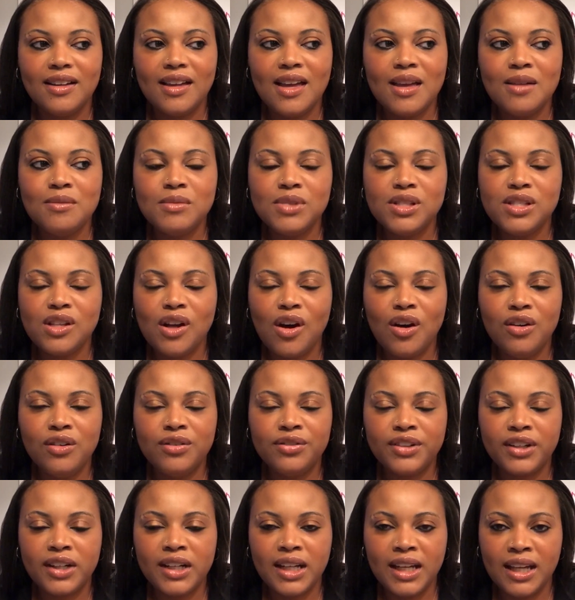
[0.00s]
am so
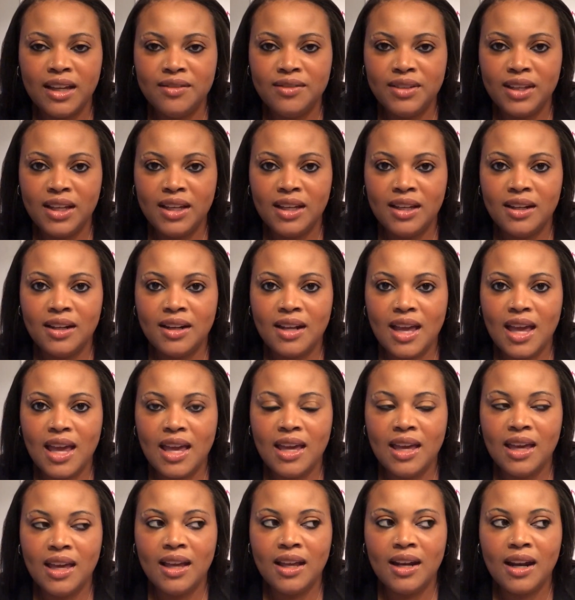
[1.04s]
forgiving,
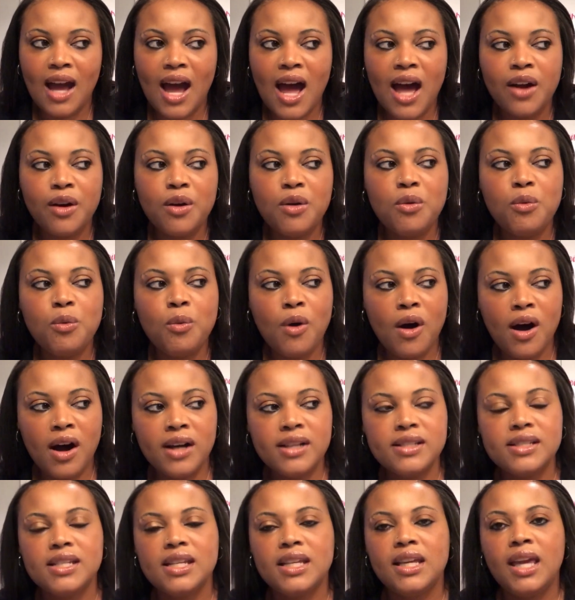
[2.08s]
and I don't
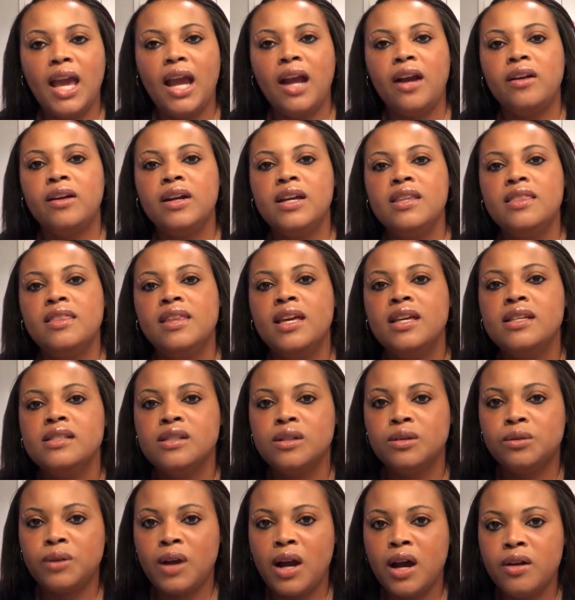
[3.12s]
want to carry things
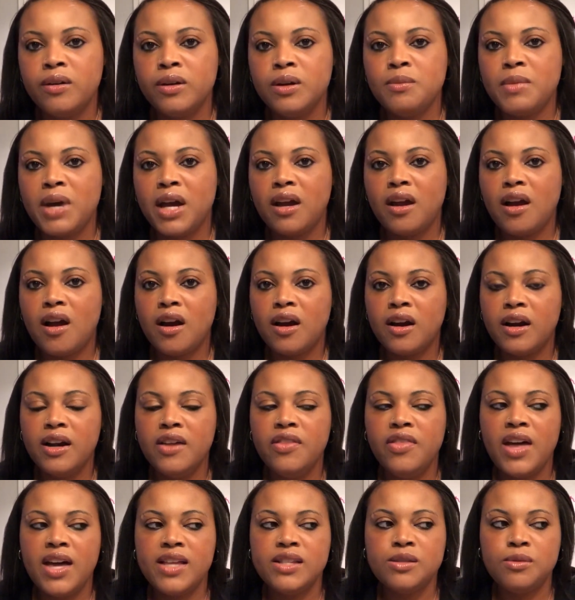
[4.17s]
around in my heart,
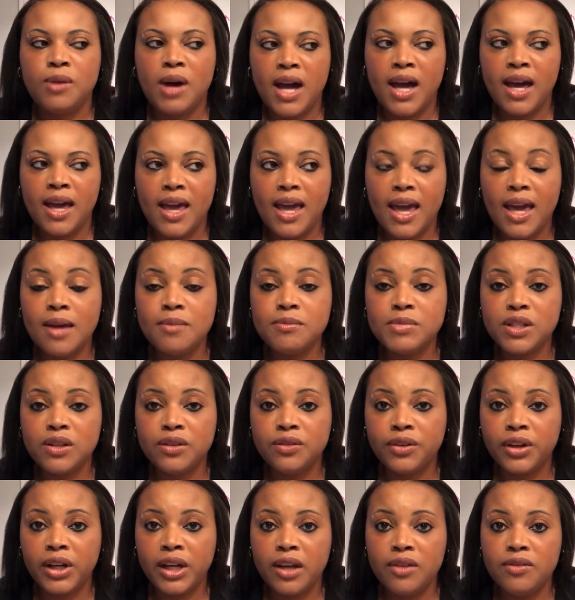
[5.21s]
and that's why I am so
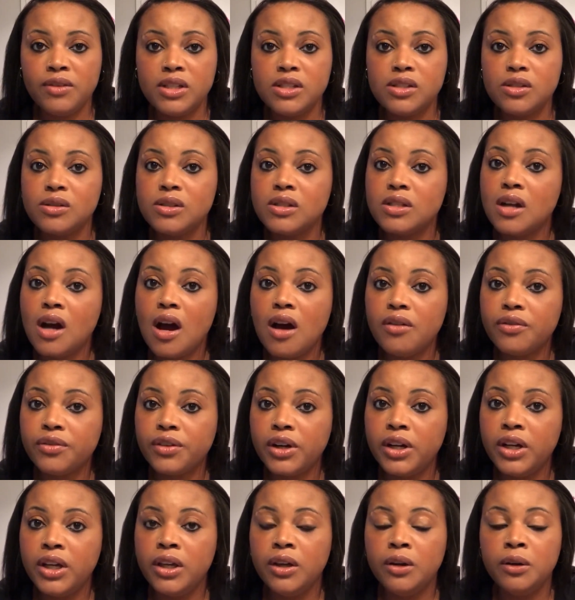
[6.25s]
forgiving. So it's not
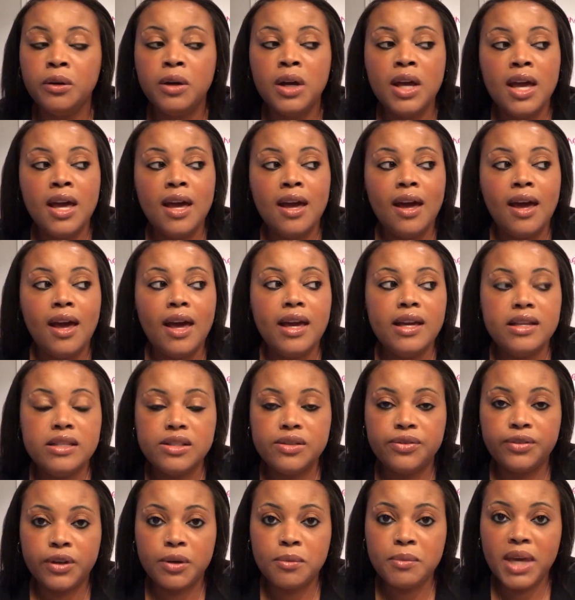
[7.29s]
for you,
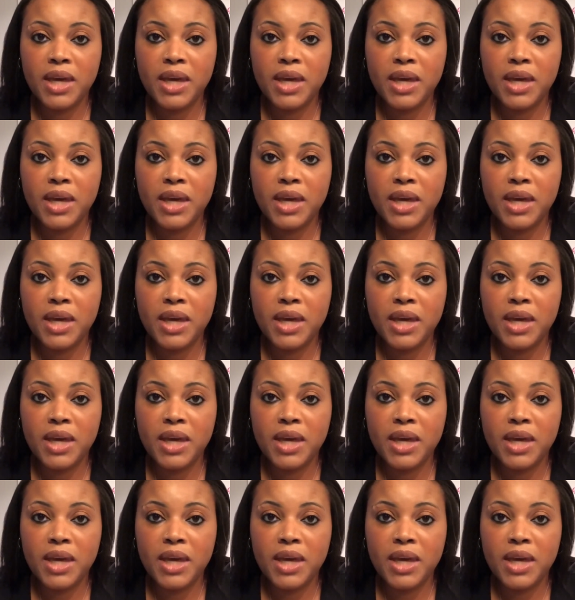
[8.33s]
it's for